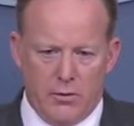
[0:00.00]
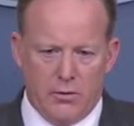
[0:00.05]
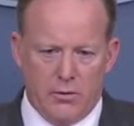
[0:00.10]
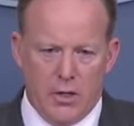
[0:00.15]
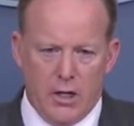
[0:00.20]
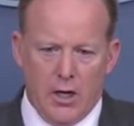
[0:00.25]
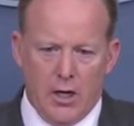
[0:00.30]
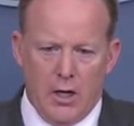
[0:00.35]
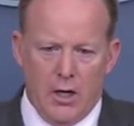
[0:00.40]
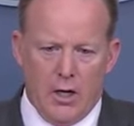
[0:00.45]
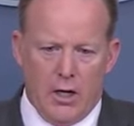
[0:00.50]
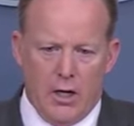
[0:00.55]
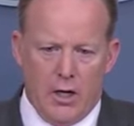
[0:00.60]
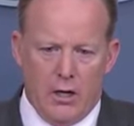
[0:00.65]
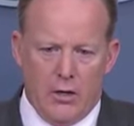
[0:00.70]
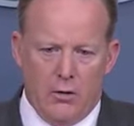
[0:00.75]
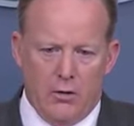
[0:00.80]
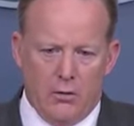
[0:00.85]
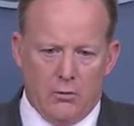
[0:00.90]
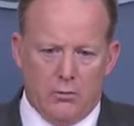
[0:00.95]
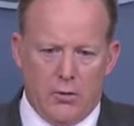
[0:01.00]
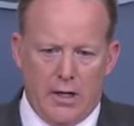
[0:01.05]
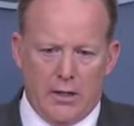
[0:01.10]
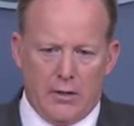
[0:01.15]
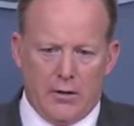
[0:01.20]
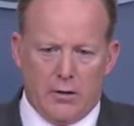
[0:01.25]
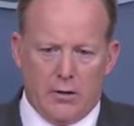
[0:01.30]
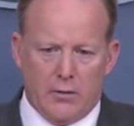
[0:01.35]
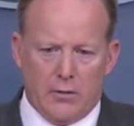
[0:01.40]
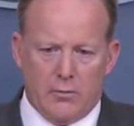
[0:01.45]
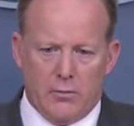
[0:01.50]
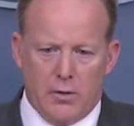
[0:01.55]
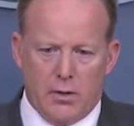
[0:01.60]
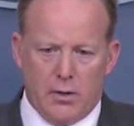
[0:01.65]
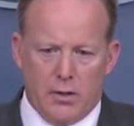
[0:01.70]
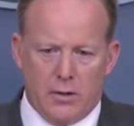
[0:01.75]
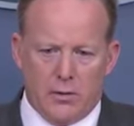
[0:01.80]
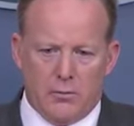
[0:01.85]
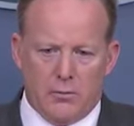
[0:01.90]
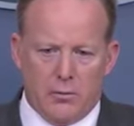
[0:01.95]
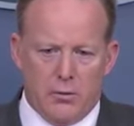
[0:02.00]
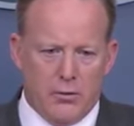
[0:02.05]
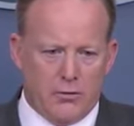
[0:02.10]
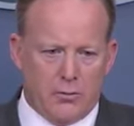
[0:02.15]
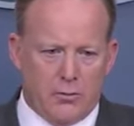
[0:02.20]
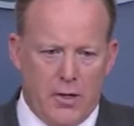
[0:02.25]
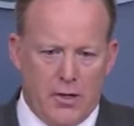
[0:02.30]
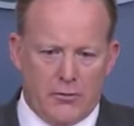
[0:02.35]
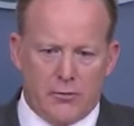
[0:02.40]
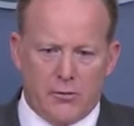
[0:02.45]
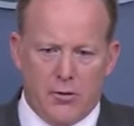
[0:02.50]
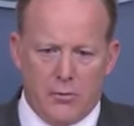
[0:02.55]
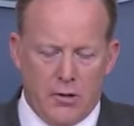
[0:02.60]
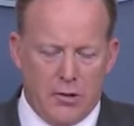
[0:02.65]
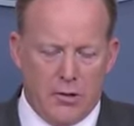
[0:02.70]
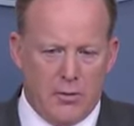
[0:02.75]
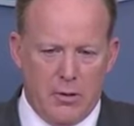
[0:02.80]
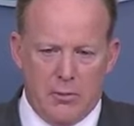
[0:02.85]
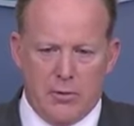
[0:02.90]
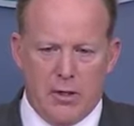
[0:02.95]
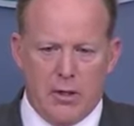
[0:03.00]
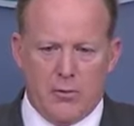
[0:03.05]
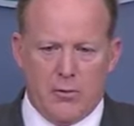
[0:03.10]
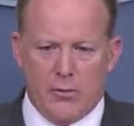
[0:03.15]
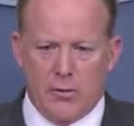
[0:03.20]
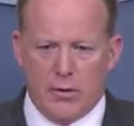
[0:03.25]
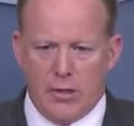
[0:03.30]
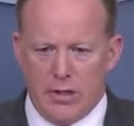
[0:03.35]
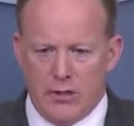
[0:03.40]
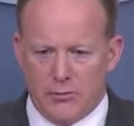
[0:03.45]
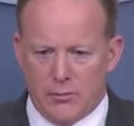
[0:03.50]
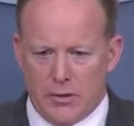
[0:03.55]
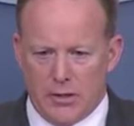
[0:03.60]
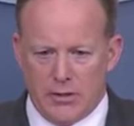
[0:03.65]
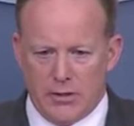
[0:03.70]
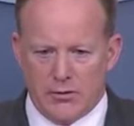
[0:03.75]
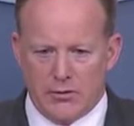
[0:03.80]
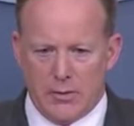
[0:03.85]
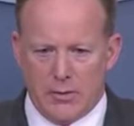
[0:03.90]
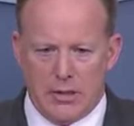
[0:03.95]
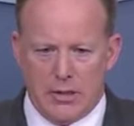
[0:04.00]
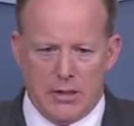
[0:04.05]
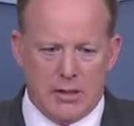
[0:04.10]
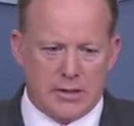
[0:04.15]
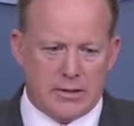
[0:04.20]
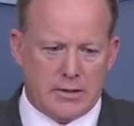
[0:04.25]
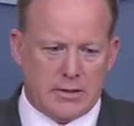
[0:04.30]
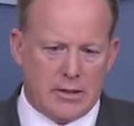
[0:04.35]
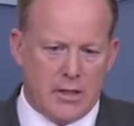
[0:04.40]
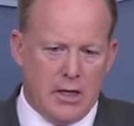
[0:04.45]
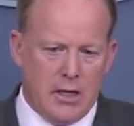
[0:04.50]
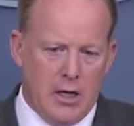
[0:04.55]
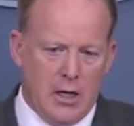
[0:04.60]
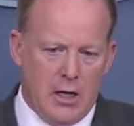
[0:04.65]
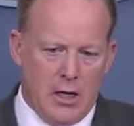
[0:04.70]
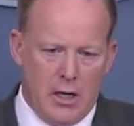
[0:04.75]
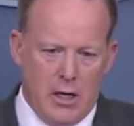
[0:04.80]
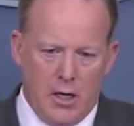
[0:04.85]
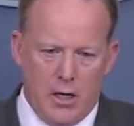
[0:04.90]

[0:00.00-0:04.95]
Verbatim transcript: We uh, hold regular uh, pool sprays where we bring people in, we release participant lists.